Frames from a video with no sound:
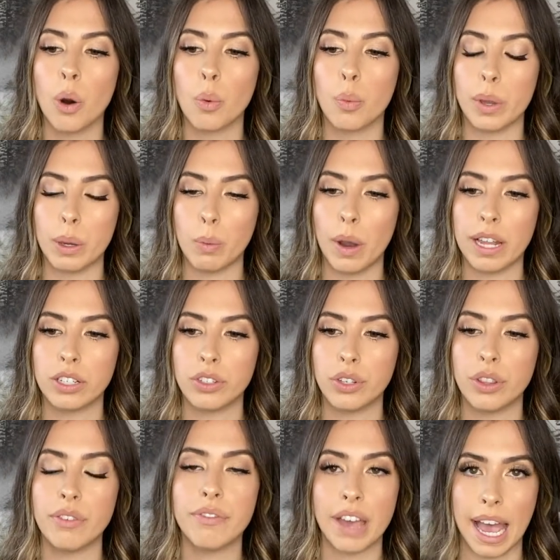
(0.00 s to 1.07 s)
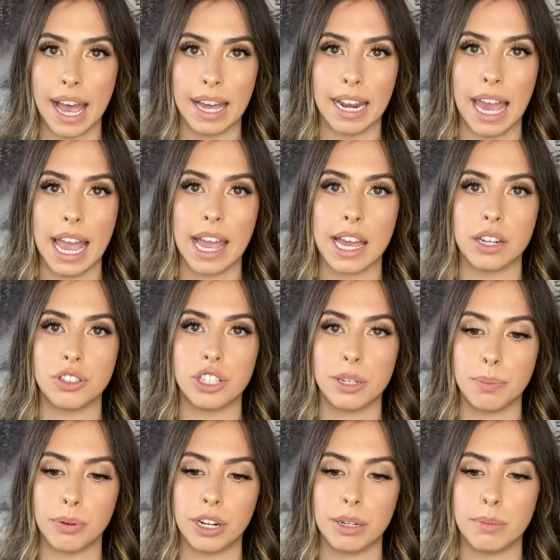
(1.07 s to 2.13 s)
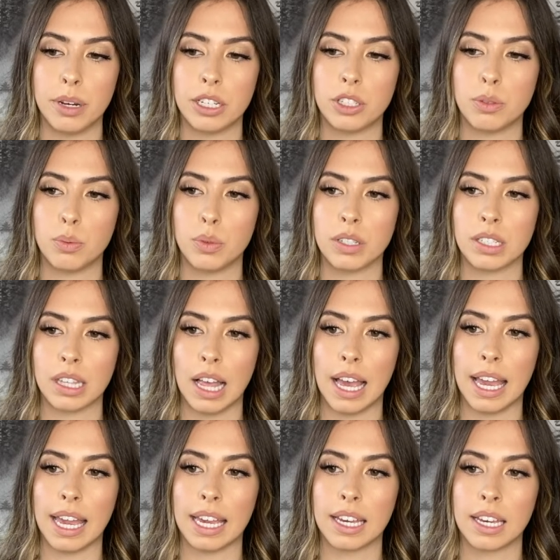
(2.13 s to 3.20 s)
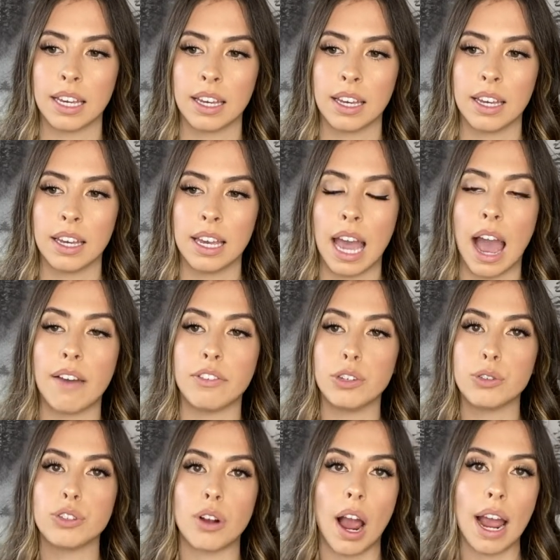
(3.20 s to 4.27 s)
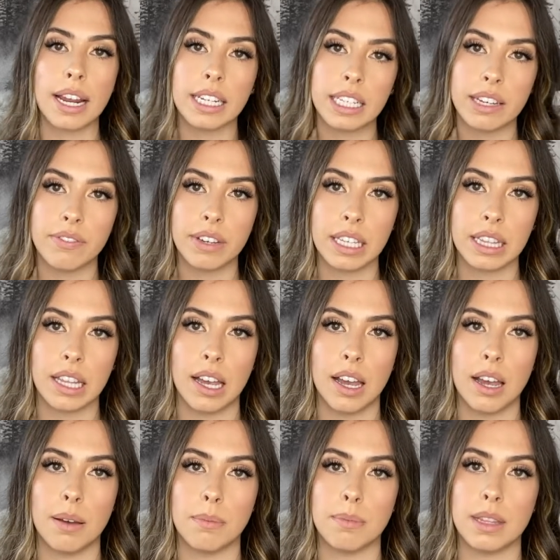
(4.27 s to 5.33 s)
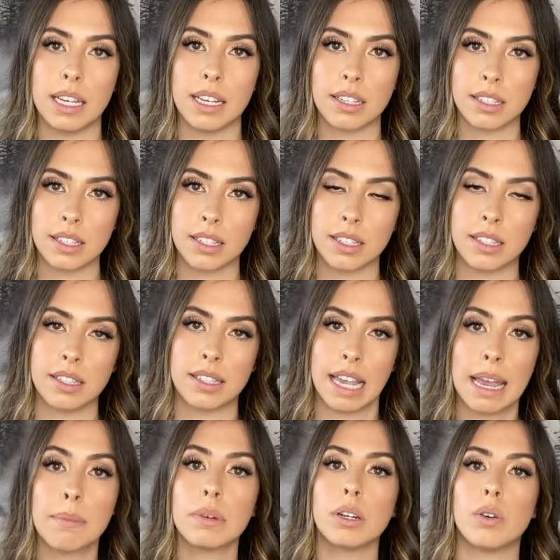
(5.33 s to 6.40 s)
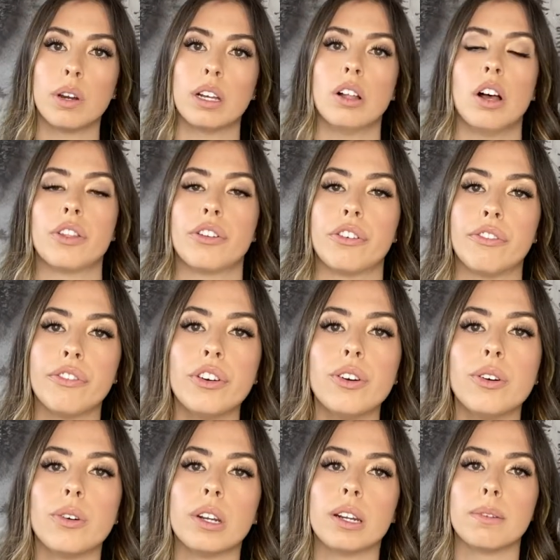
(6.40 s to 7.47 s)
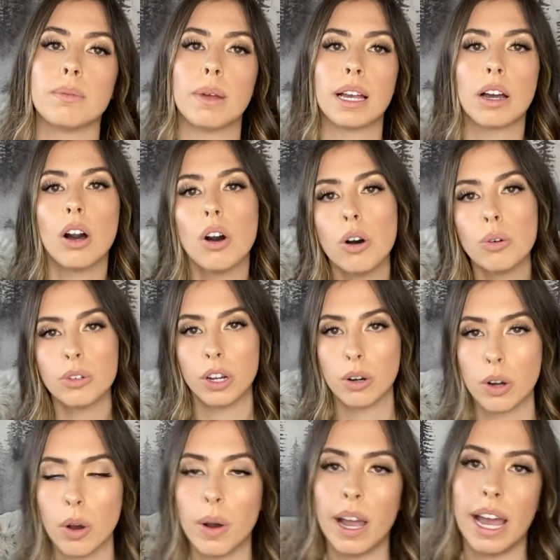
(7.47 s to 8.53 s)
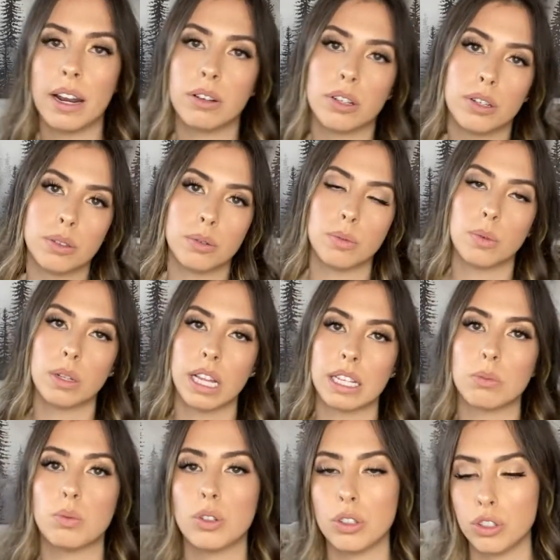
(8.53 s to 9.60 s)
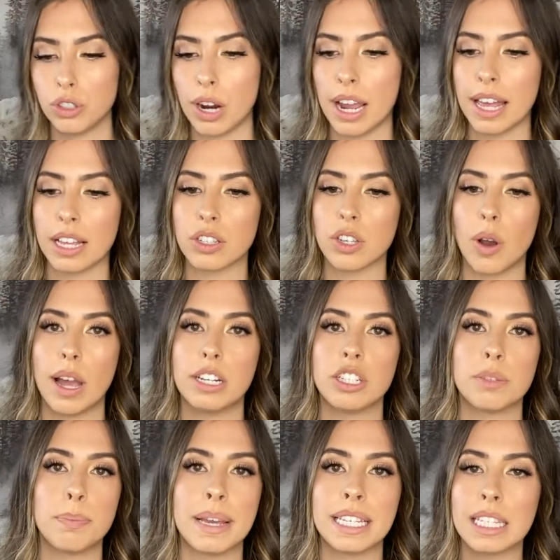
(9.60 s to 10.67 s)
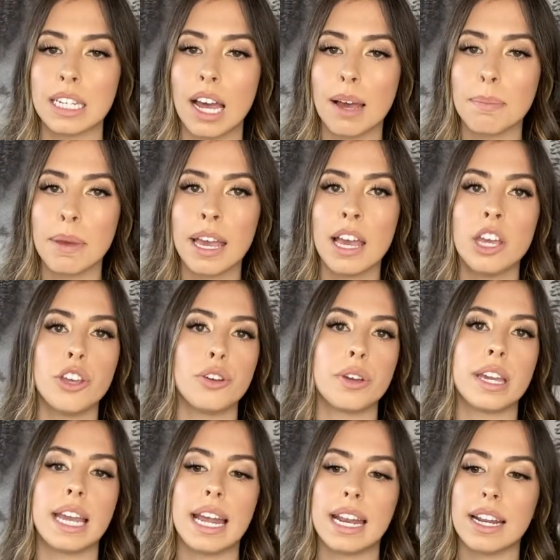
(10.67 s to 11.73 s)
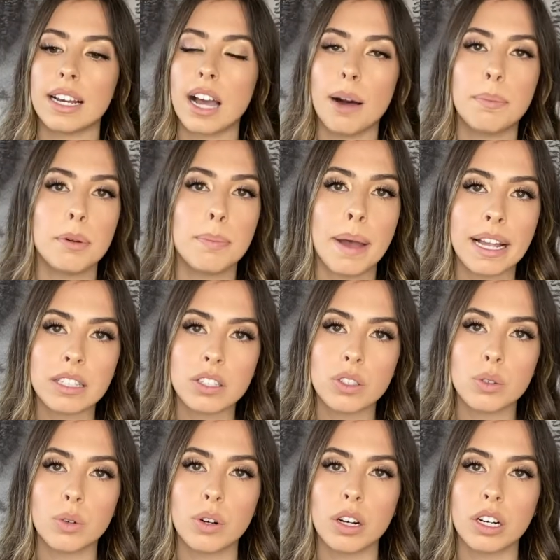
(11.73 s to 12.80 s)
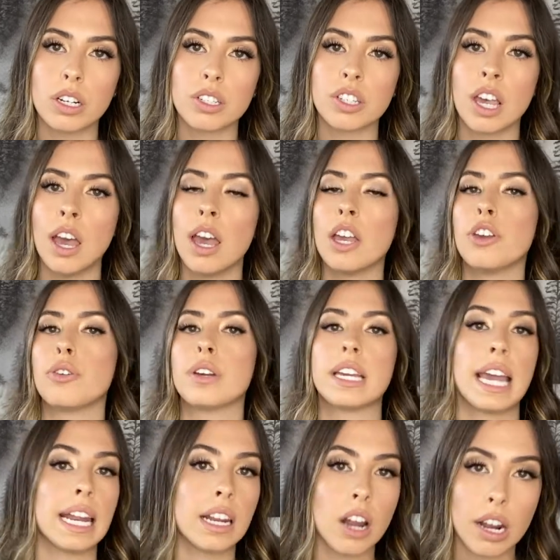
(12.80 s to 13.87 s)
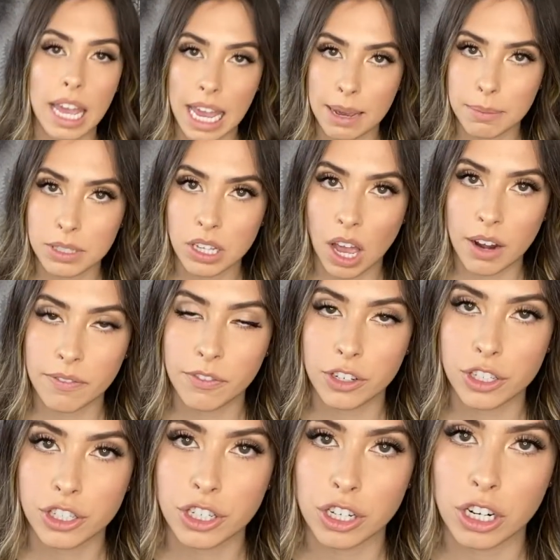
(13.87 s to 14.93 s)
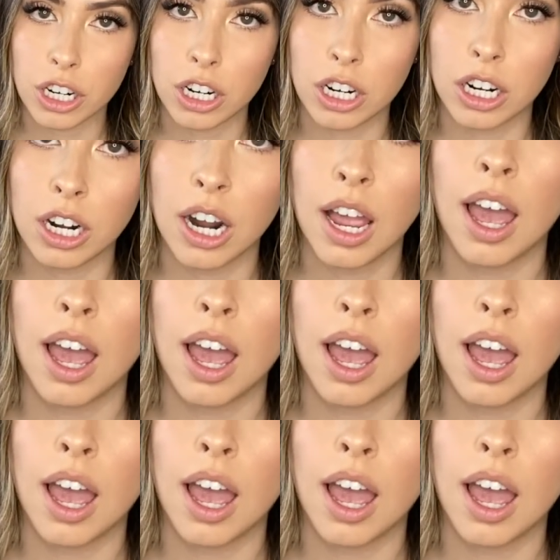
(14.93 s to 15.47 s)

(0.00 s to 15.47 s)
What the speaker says: we went to the vet and she pretty much was like, have you tried giving them this salmon oil on their food? And I'm like, oh no, go ahead, we'll try that. So I just picked it up. You can get it at a couple pet stores. You can get it on Amazon for sure.